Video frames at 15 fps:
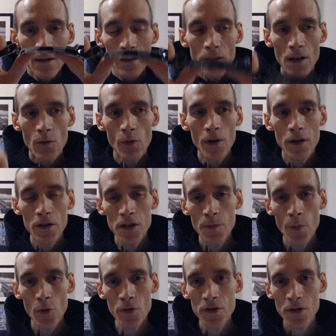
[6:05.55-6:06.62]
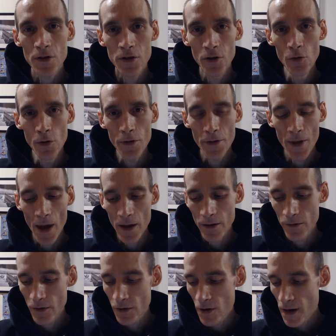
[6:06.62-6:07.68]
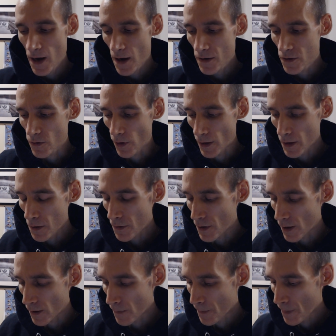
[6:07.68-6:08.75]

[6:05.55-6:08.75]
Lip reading: Like, what are you supposed to do with that? You can't do anything.